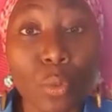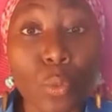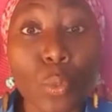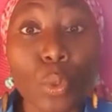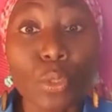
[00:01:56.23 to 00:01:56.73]

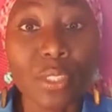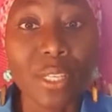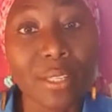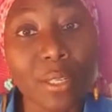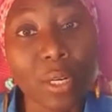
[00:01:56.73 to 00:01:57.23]
grow
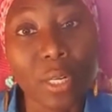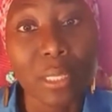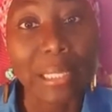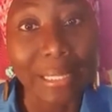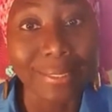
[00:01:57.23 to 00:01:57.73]
together in
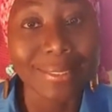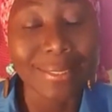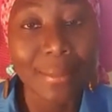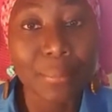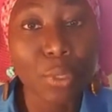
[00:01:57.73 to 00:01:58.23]
this,
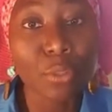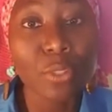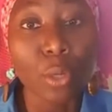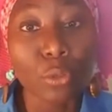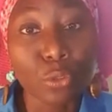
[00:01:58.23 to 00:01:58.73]
because I
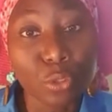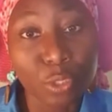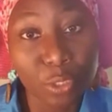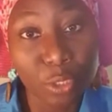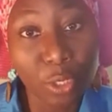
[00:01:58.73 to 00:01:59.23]
also
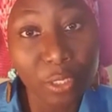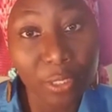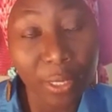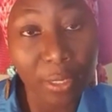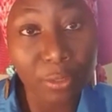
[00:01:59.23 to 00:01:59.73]
just started
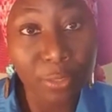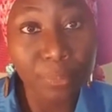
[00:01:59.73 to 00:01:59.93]
out.